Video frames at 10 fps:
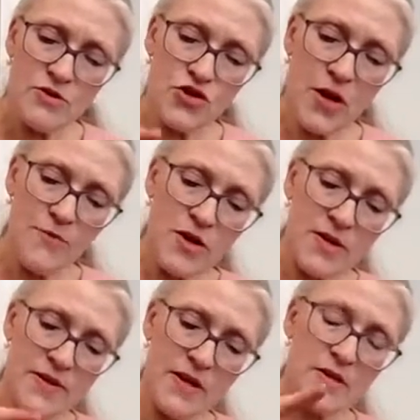shamrock
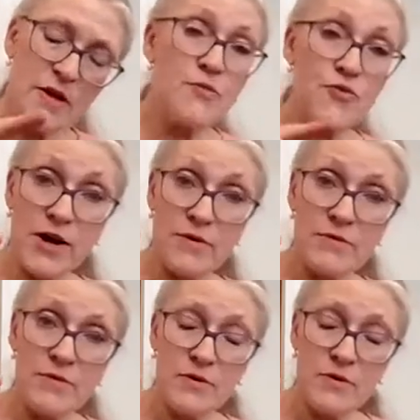seeds are brown,
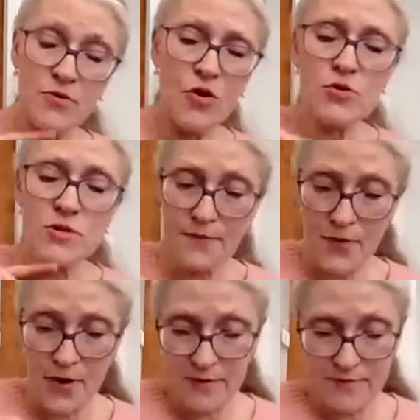golden
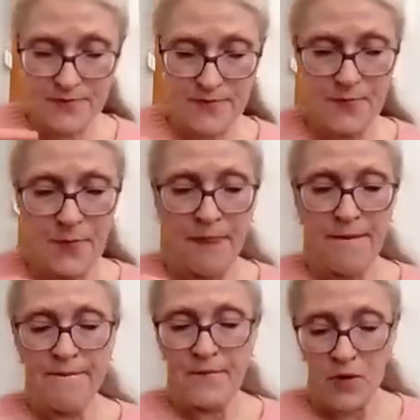brown.
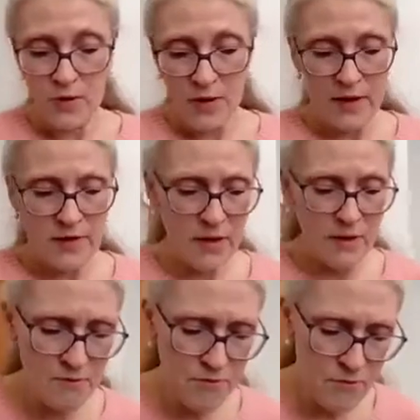Okay, so you
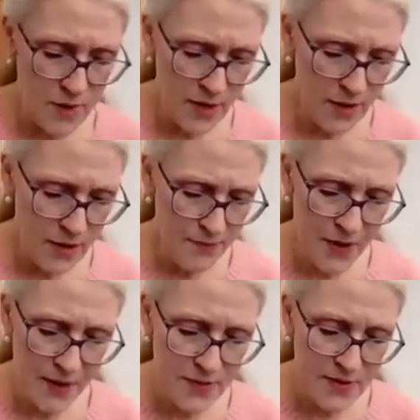might
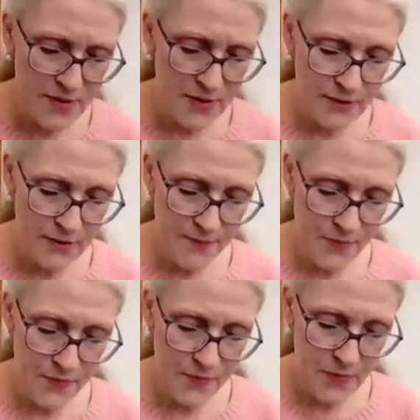be able to see them.
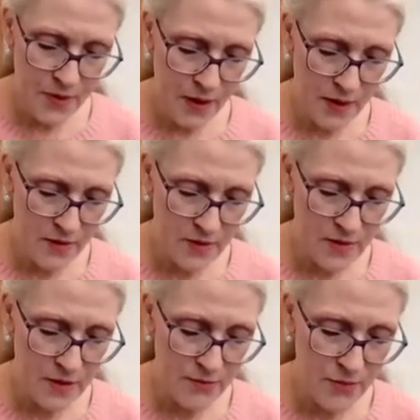Yeah, I can
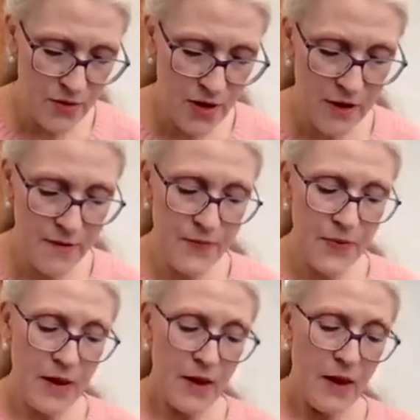see them, they're there.
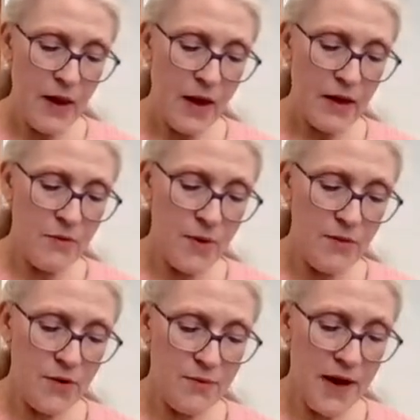And you
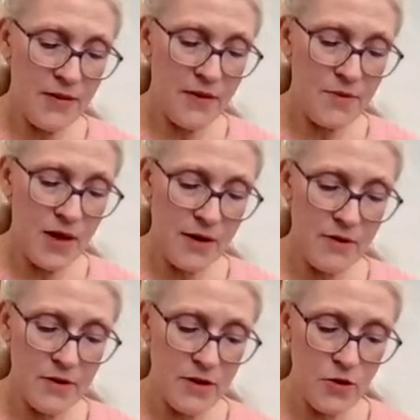might want to pat them down
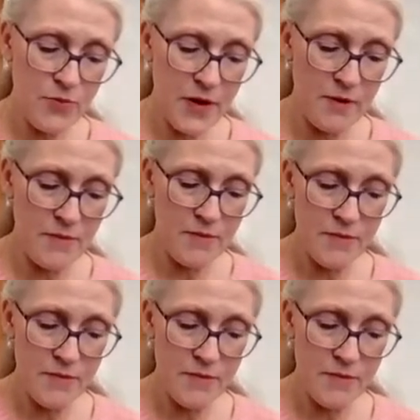a little bit.